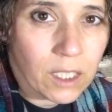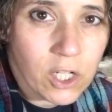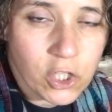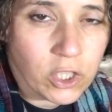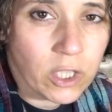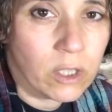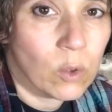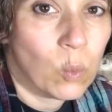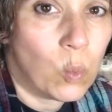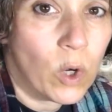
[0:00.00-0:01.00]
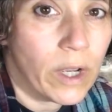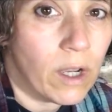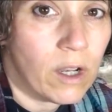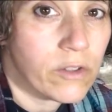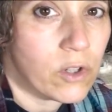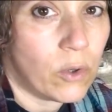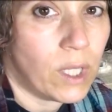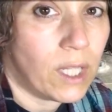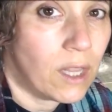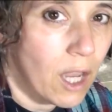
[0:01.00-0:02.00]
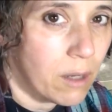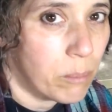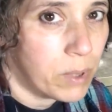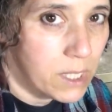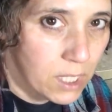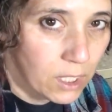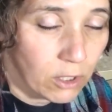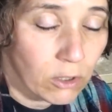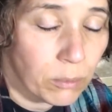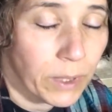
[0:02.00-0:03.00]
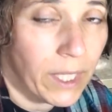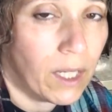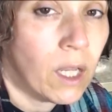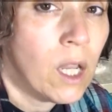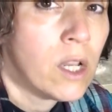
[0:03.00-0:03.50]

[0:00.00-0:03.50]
each year what all is going in that particular blend.